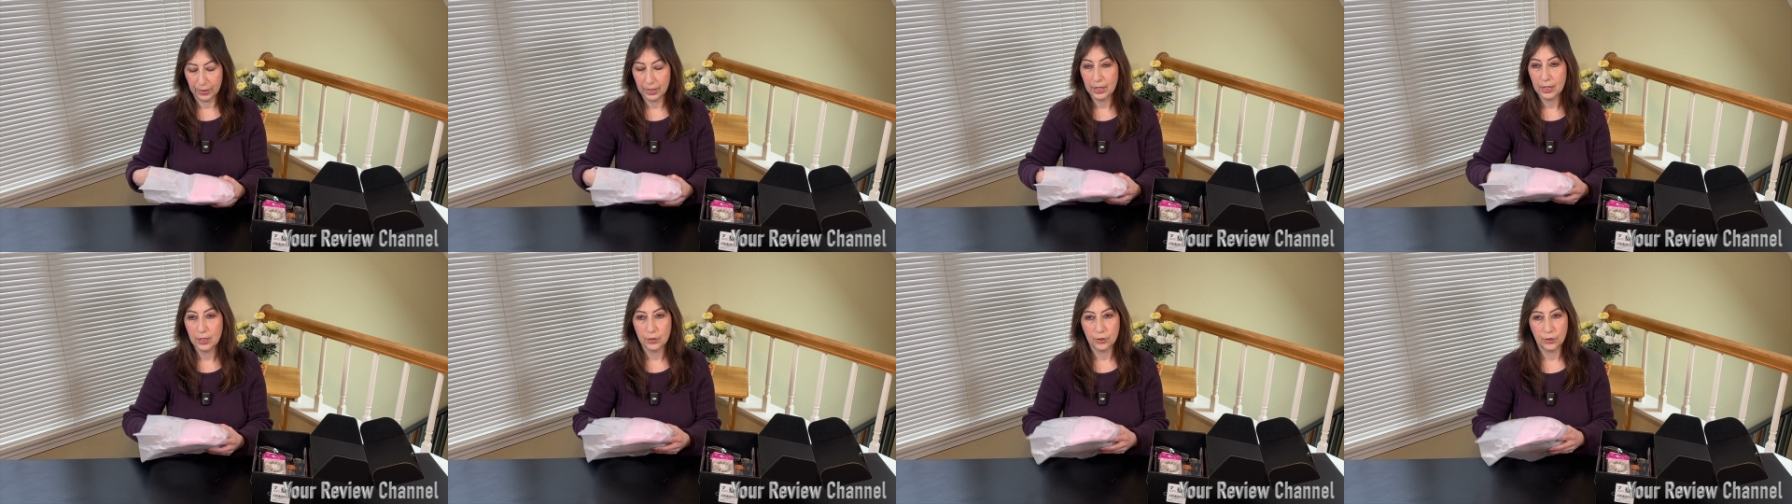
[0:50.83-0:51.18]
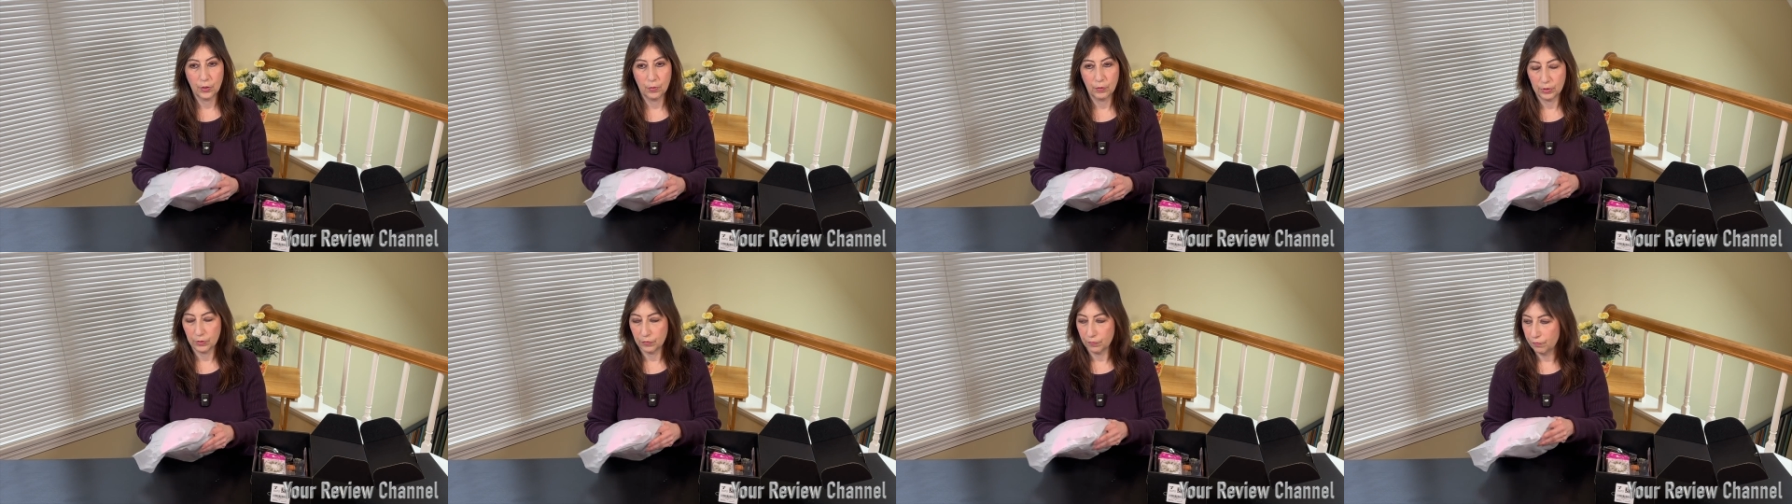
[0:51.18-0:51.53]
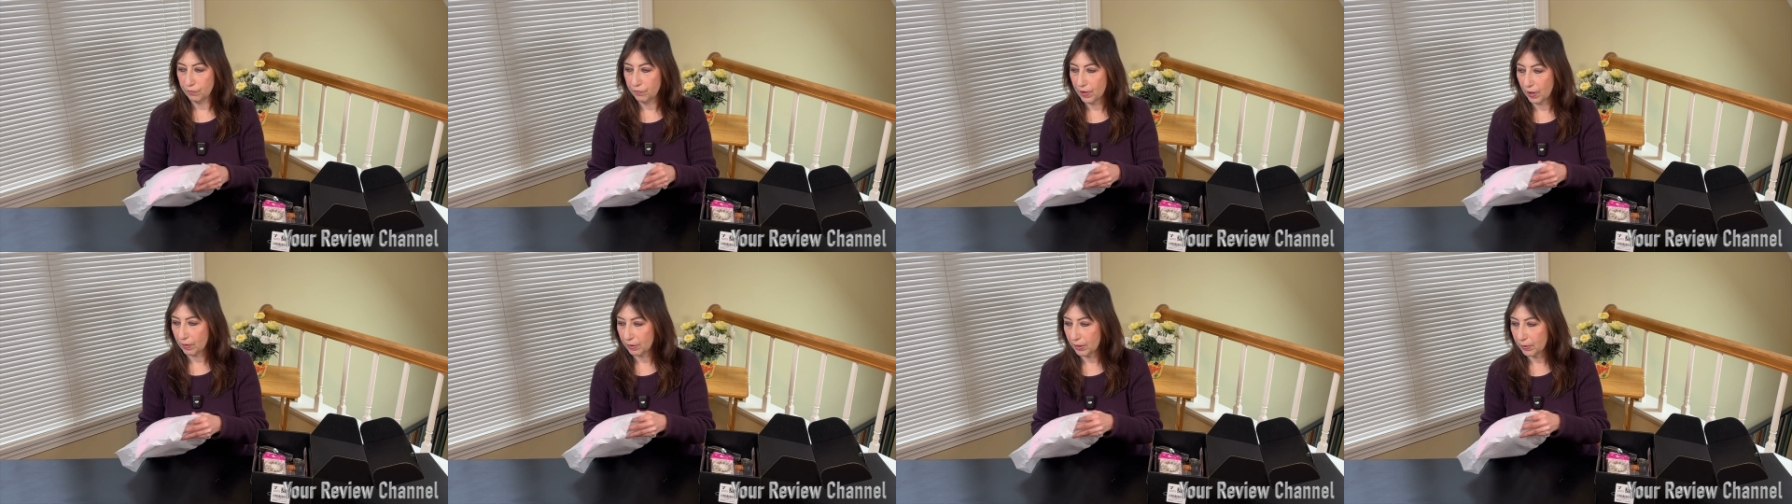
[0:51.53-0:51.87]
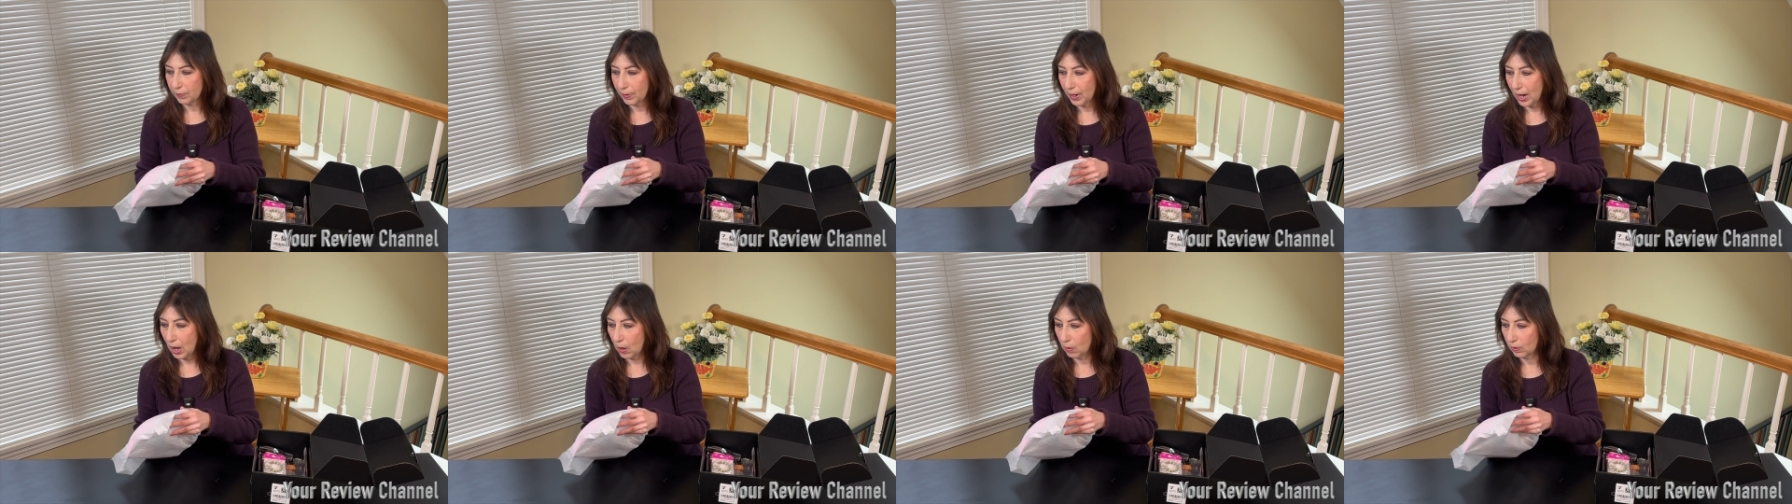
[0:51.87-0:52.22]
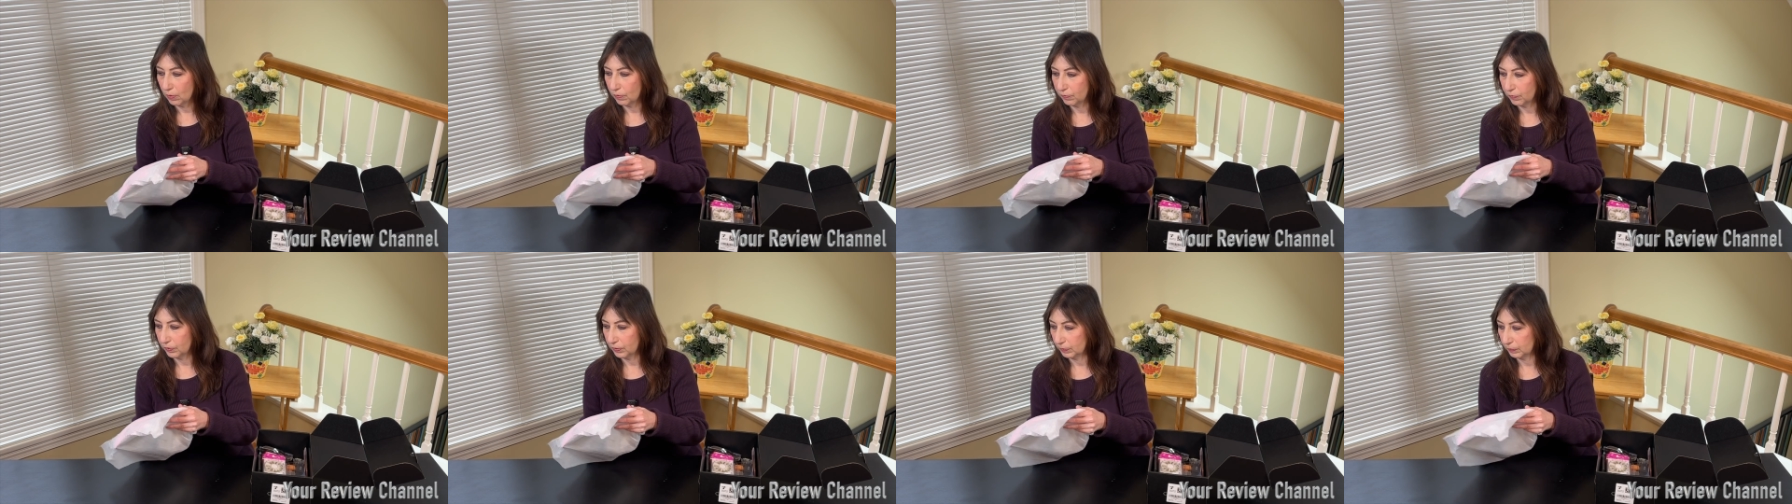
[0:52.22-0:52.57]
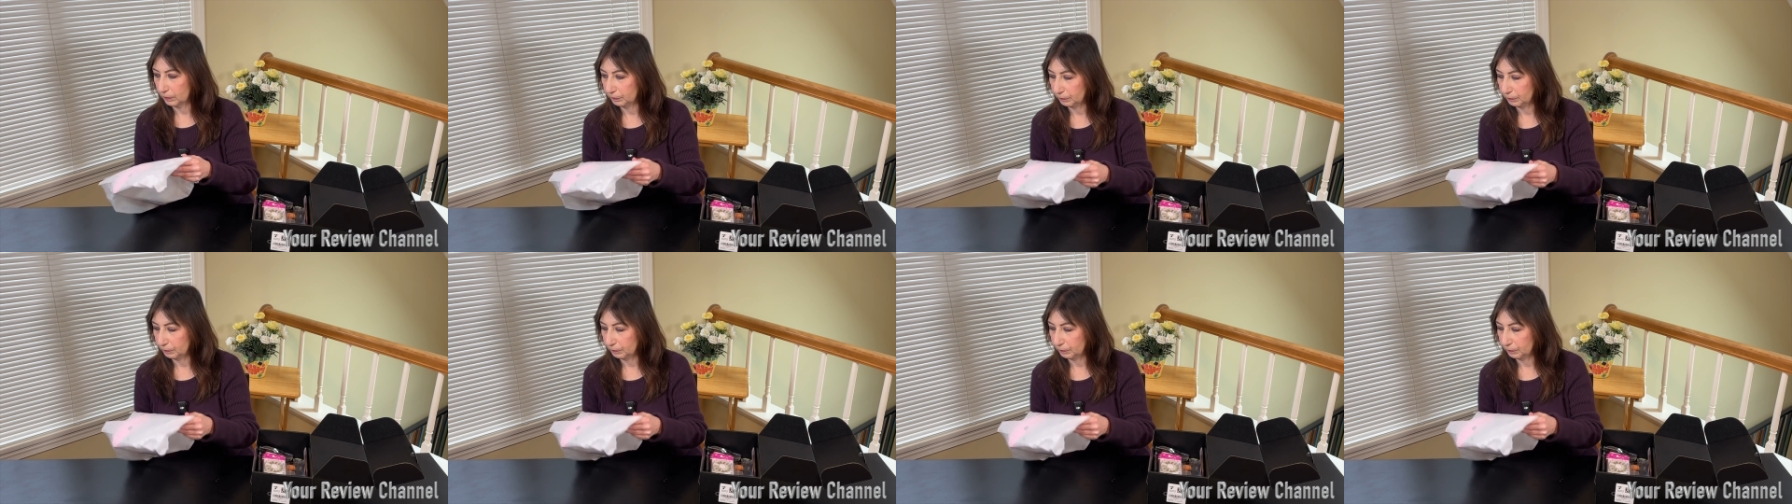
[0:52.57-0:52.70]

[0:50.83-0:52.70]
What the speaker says: so it's very powerful.